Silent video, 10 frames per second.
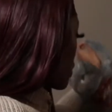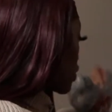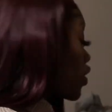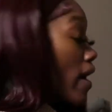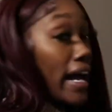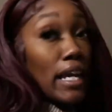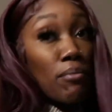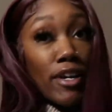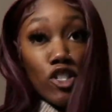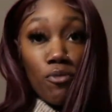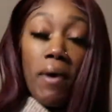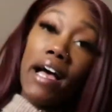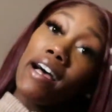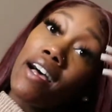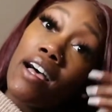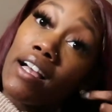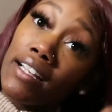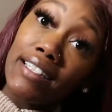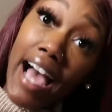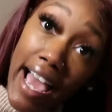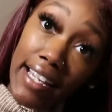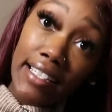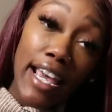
you know, I gotta make sure my dining